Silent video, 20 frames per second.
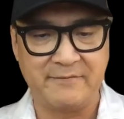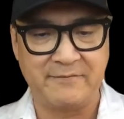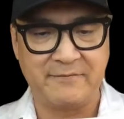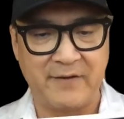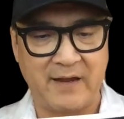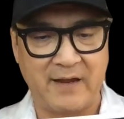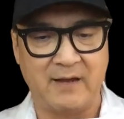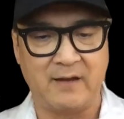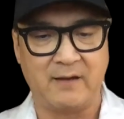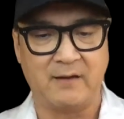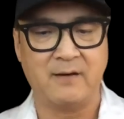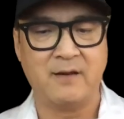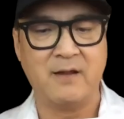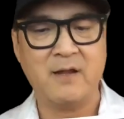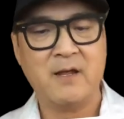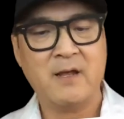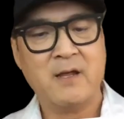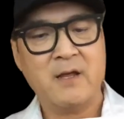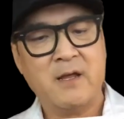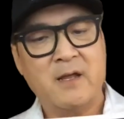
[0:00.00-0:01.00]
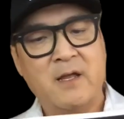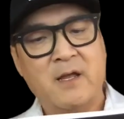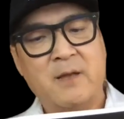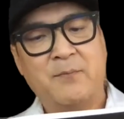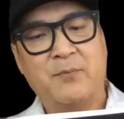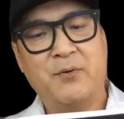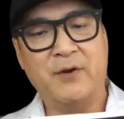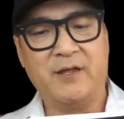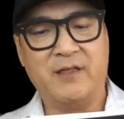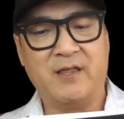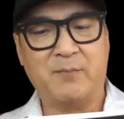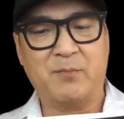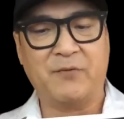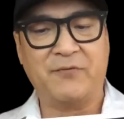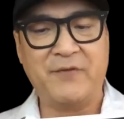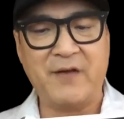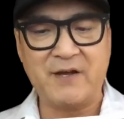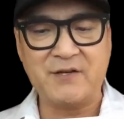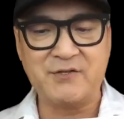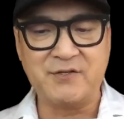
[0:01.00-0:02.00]
vain, putting the
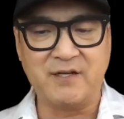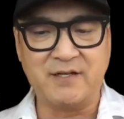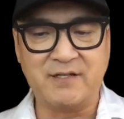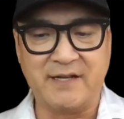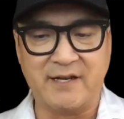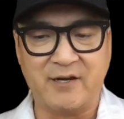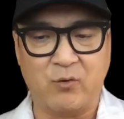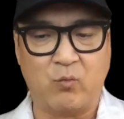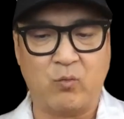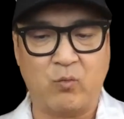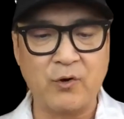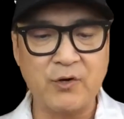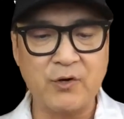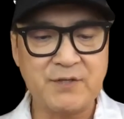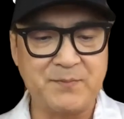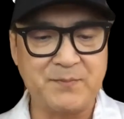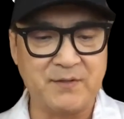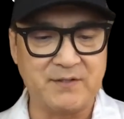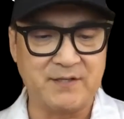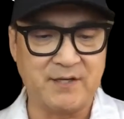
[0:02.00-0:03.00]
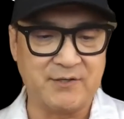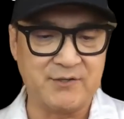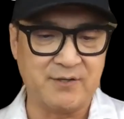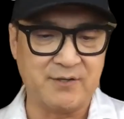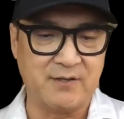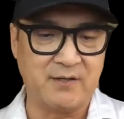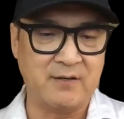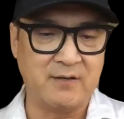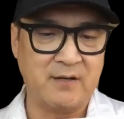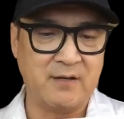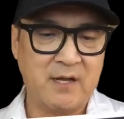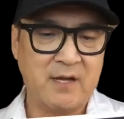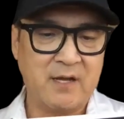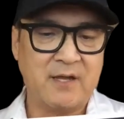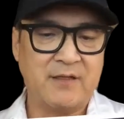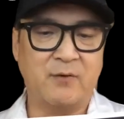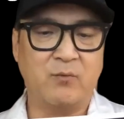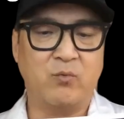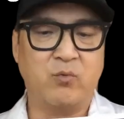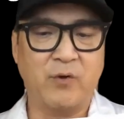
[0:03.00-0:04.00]
perfectionist in a worse position
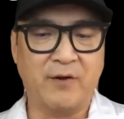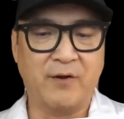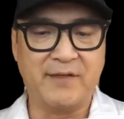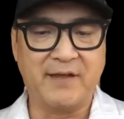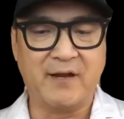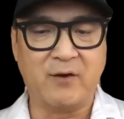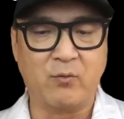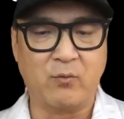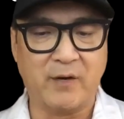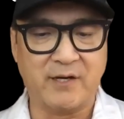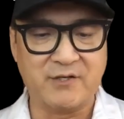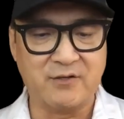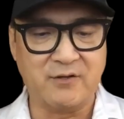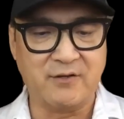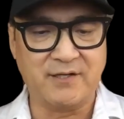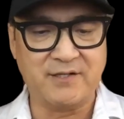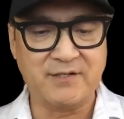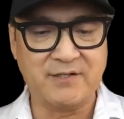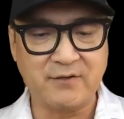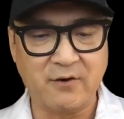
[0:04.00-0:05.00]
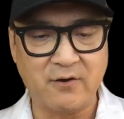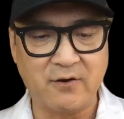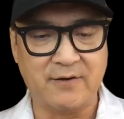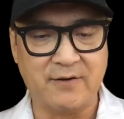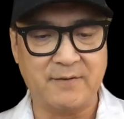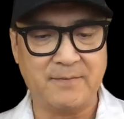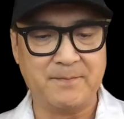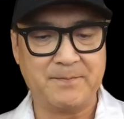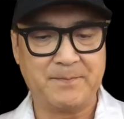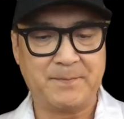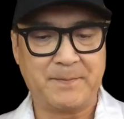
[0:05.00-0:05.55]
than where they originally started.